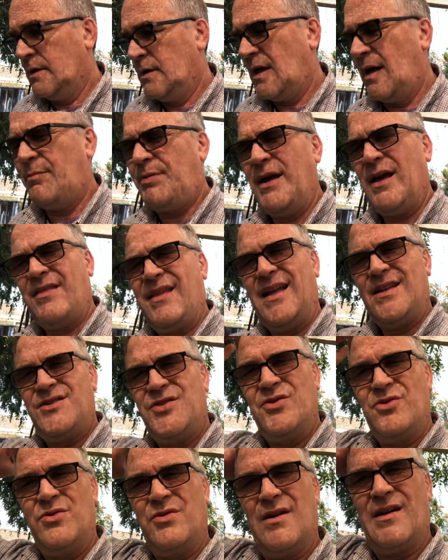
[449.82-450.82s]
And beyond that,
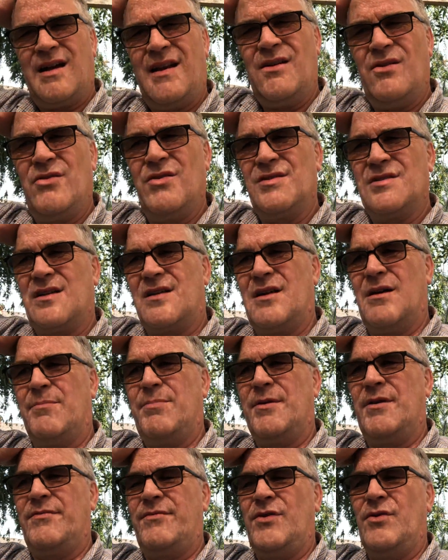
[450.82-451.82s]
too, I know there's a
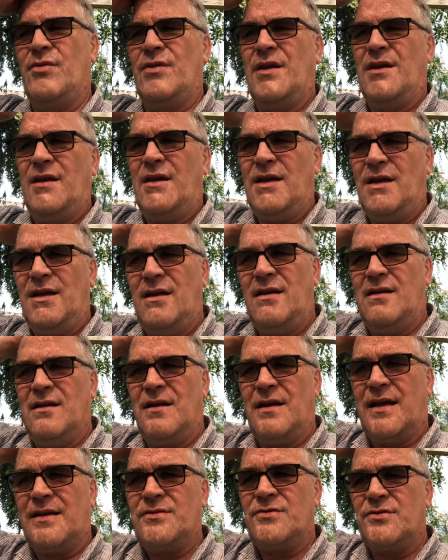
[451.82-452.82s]
couple of you that need
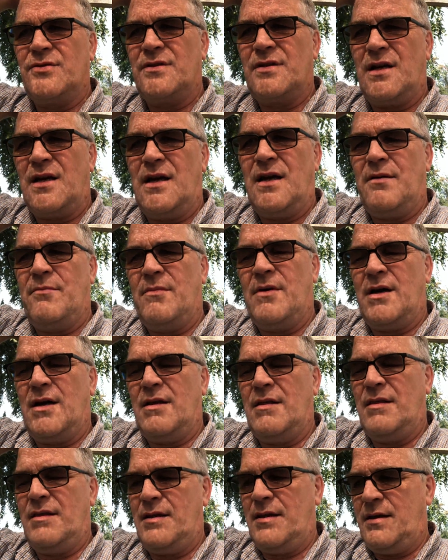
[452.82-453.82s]
extra time
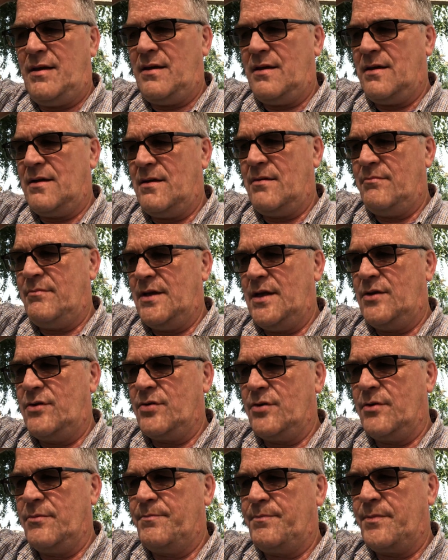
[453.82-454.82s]
on the
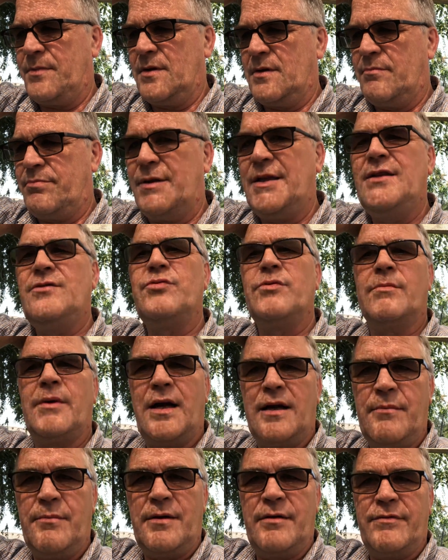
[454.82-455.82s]
midterm. Please
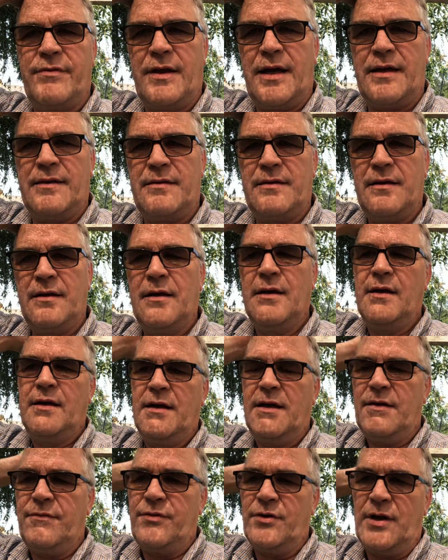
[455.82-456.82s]
remind me of that
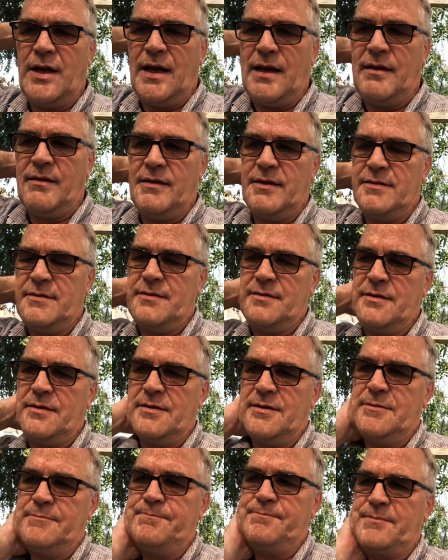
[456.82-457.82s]
if you're getting this.
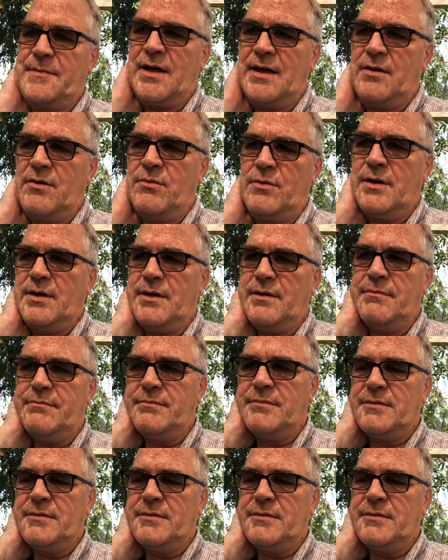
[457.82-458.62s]
I don't want to